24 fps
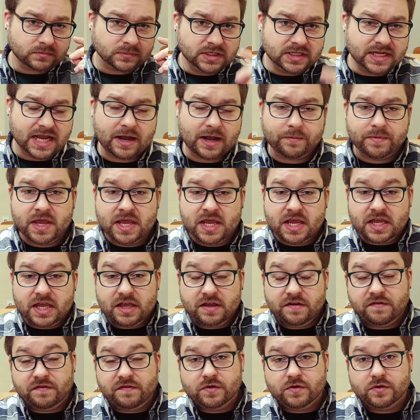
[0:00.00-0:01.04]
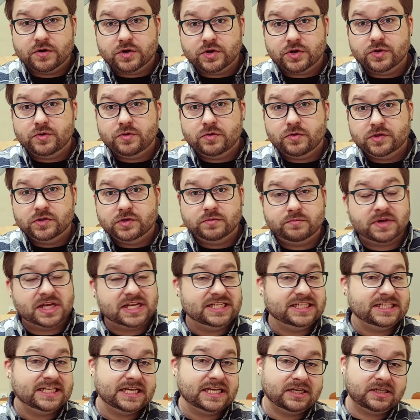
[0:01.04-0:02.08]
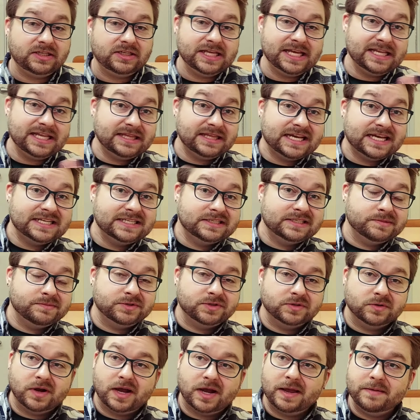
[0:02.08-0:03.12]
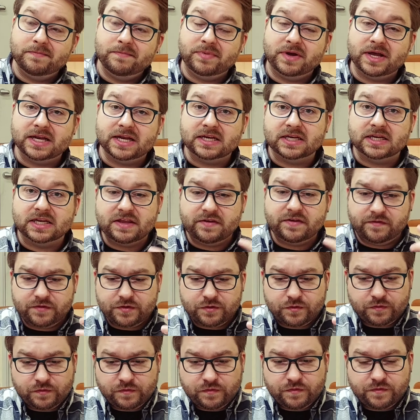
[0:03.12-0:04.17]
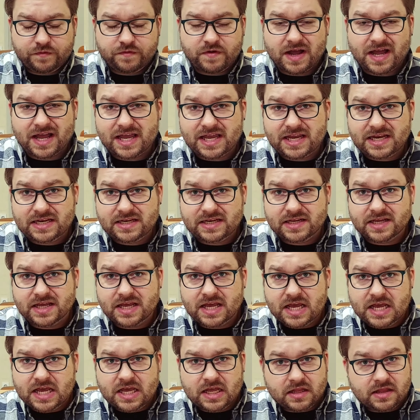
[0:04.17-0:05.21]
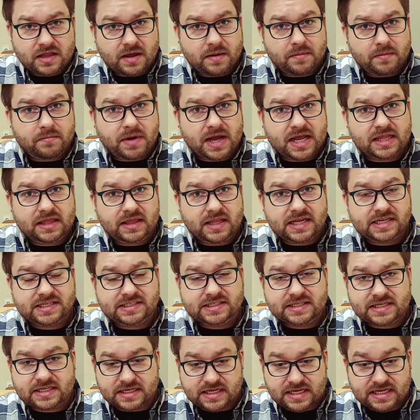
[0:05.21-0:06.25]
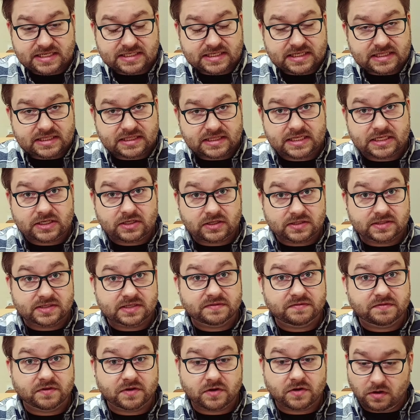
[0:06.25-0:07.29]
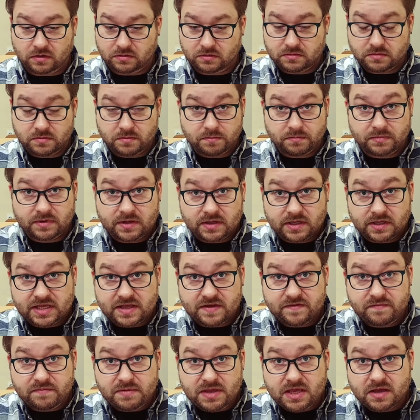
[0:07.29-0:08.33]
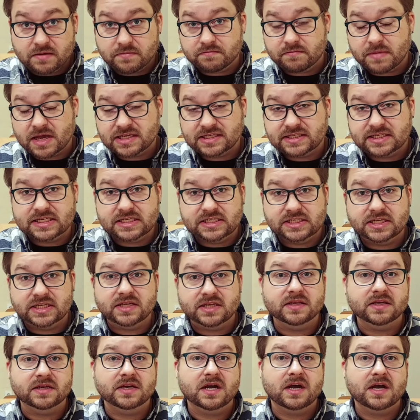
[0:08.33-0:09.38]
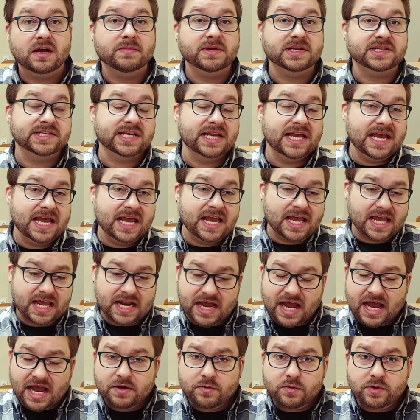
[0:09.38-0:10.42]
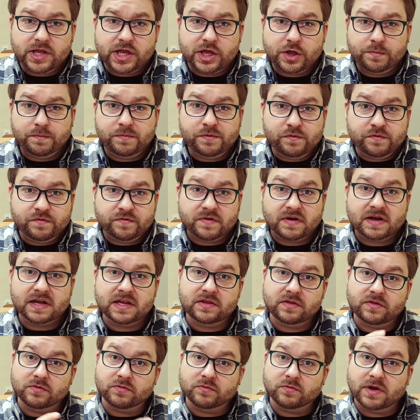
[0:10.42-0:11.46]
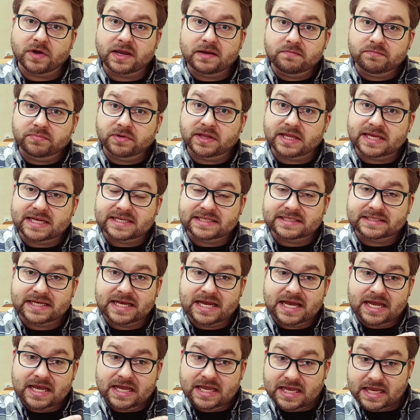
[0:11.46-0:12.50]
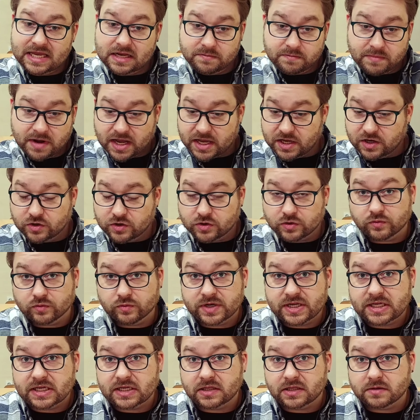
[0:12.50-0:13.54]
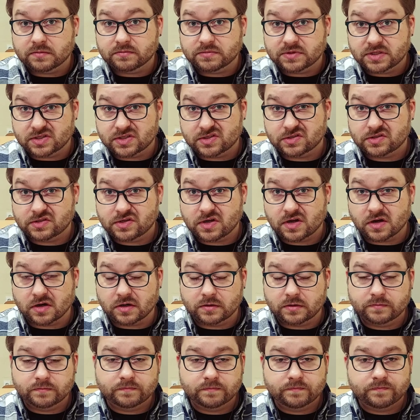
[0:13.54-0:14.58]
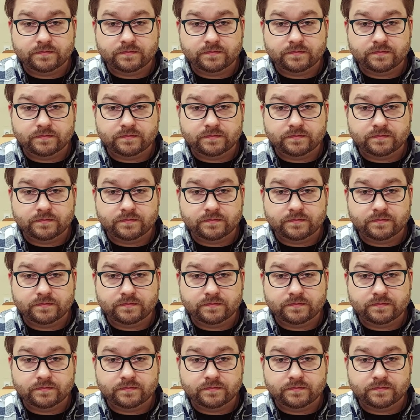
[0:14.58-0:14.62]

Now, if you're new to my channel, hit that subscribe button. If you find that my lesson is a little difficult, give me a message in the comments and I will help you find the right place in my curriculum to start.